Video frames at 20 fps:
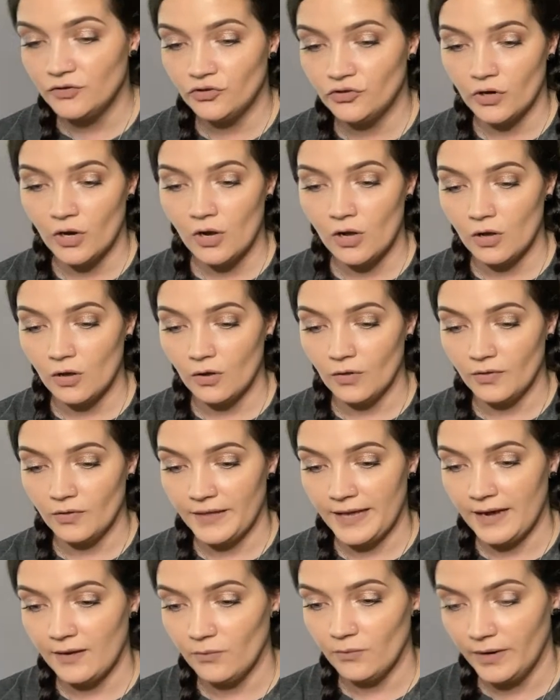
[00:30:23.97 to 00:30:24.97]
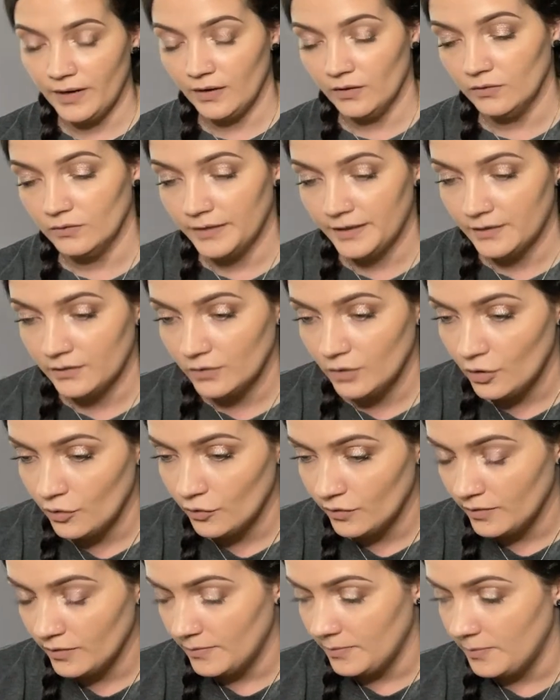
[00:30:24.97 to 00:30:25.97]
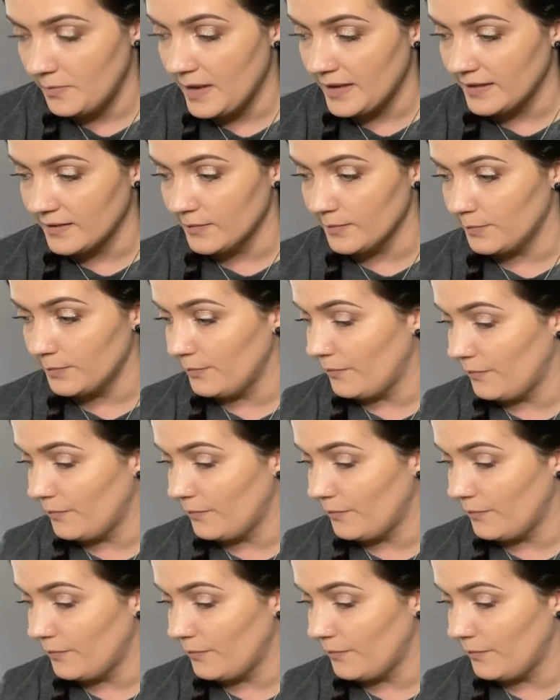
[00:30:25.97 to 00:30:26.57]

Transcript: draw that well, let alone make a